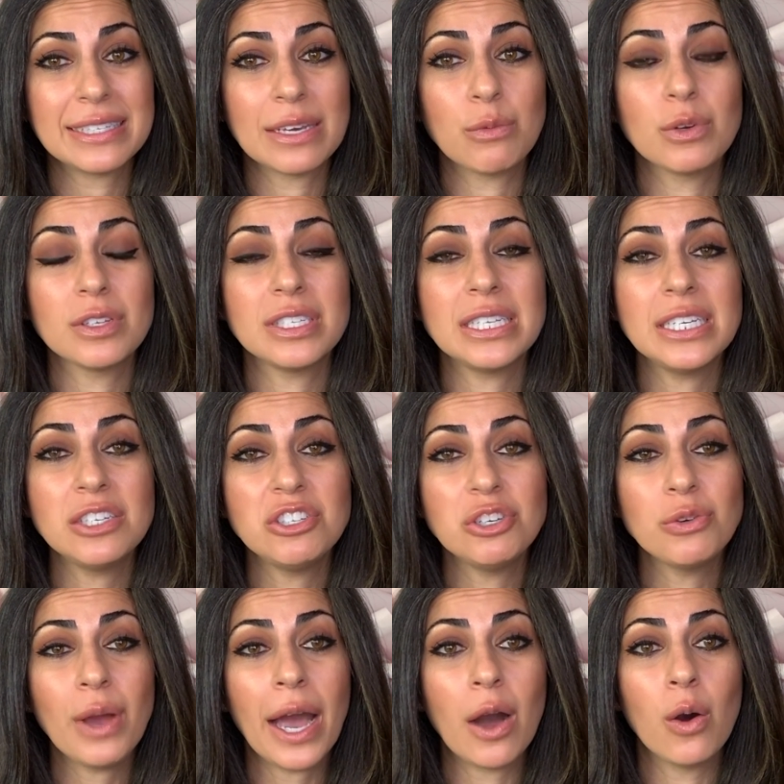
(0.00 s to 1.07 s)
that will teach
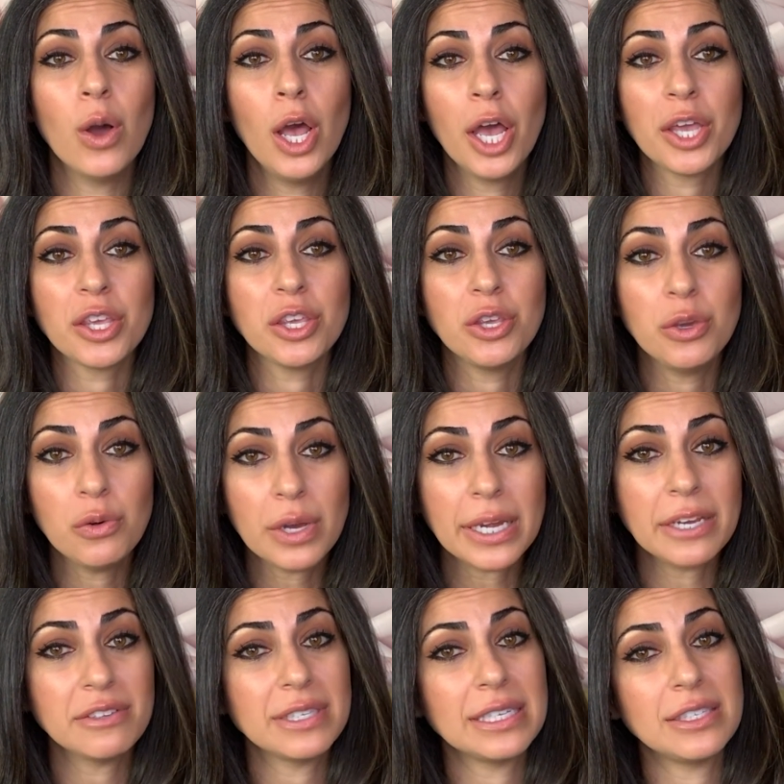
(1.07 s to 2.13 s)
you how you
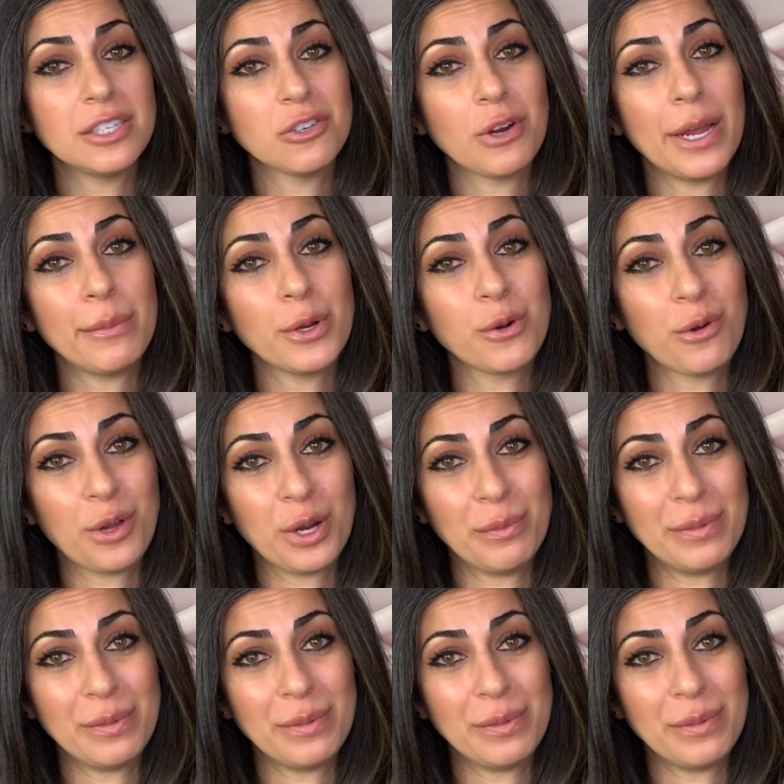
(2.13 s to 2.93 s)
can use Instagram to grow your